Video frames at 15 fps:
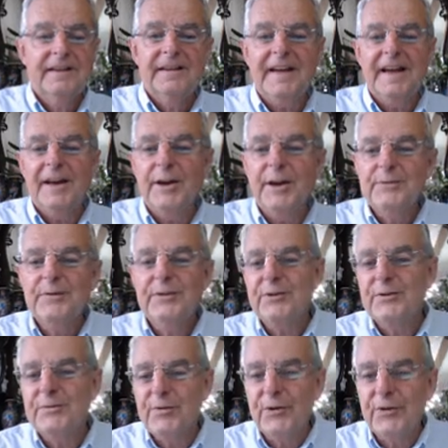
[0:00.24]
Hello,
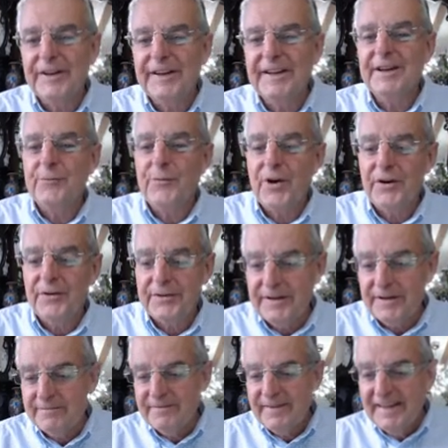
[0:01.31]
good morning and
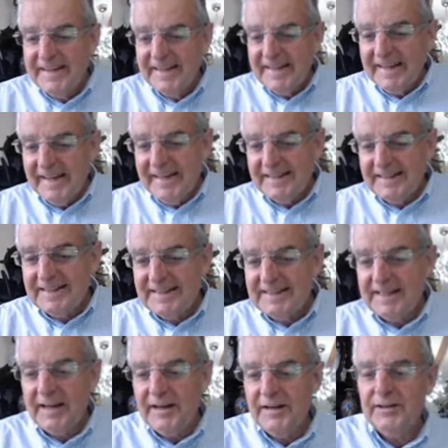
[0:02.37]
welcome. It's
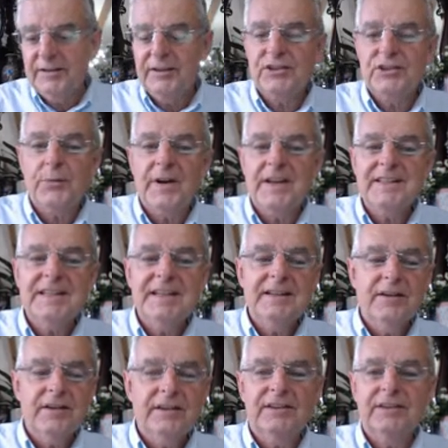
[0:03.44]
the
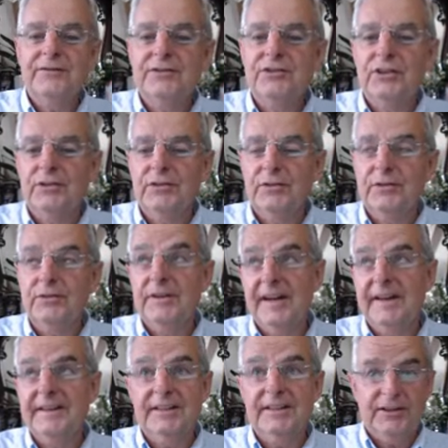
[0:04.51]
29th of June
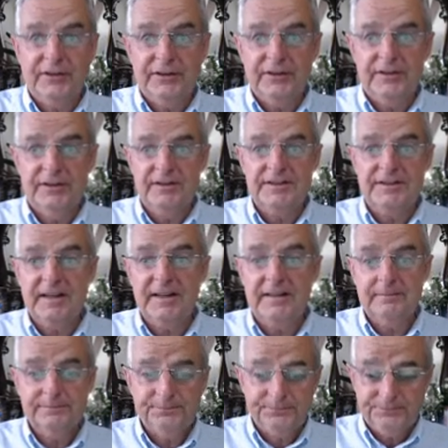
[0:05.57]
and it's a Thursday.
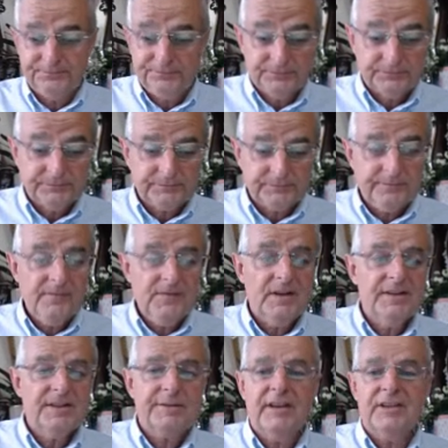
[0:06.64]

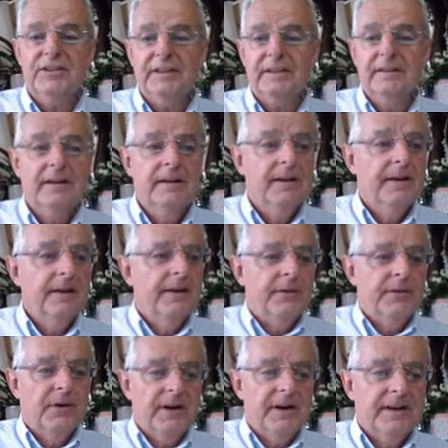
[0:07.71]
Smashing.
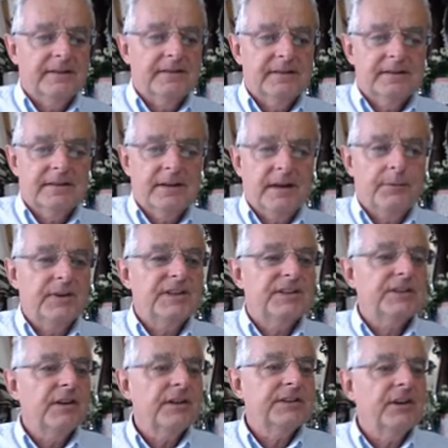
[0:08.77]
Right, we
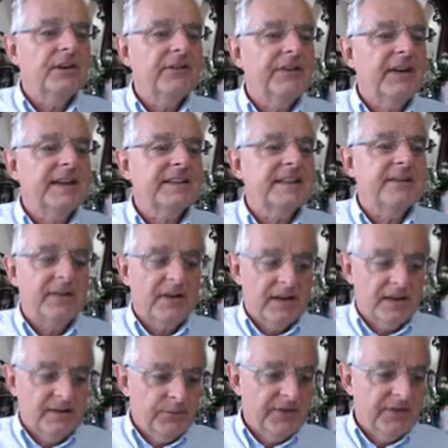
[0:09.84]
start off as ever
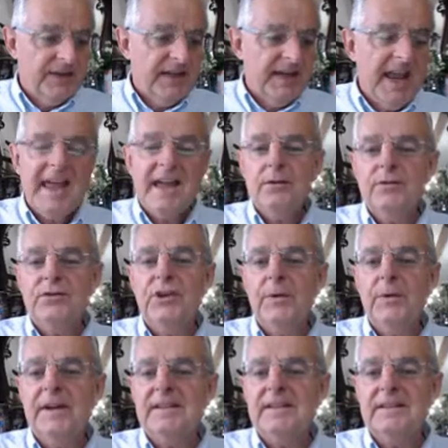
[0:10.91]
with the AUD
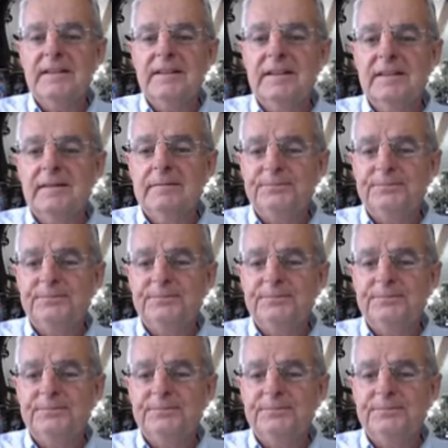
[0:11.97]
USD.